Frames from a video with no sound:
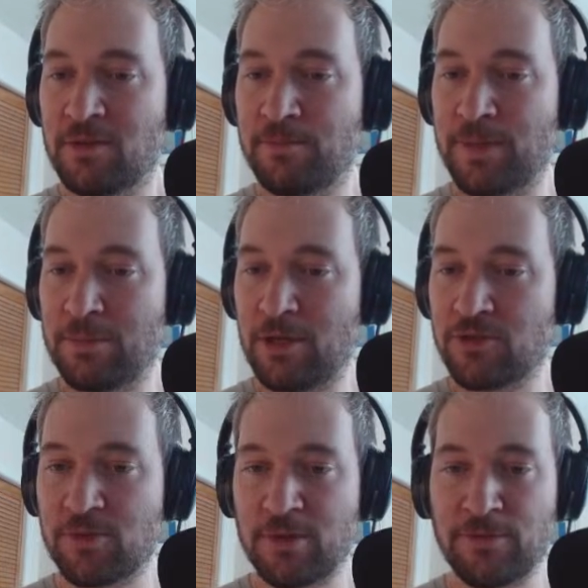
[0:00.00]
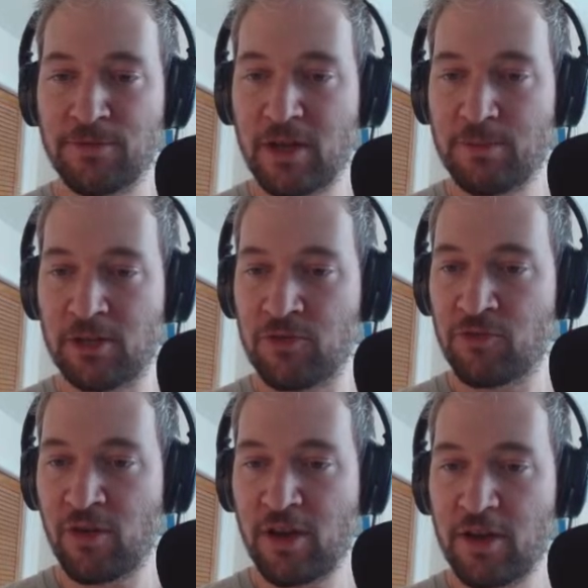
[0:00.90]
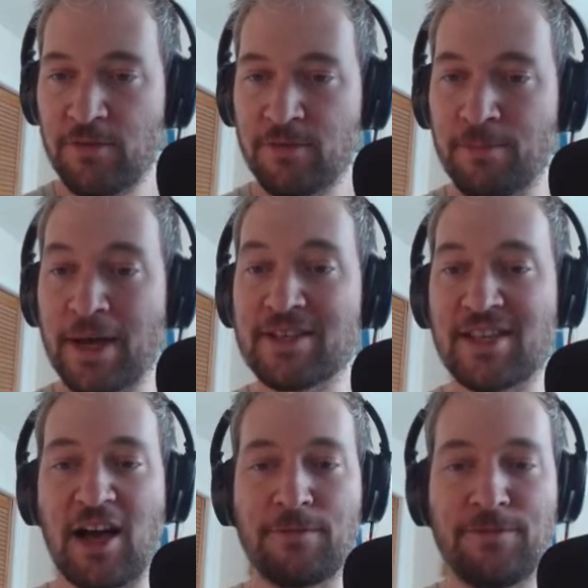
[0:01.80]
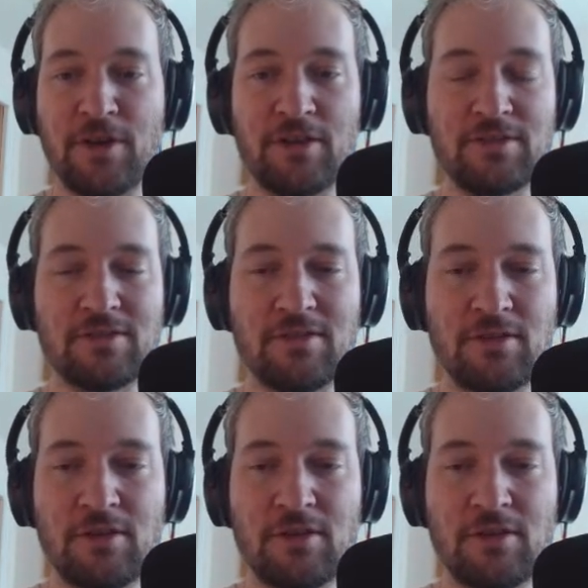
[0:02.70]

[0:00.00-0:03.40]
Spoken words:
BBL show my friend, Mulholland Drive. Mine is Hot Fuzz.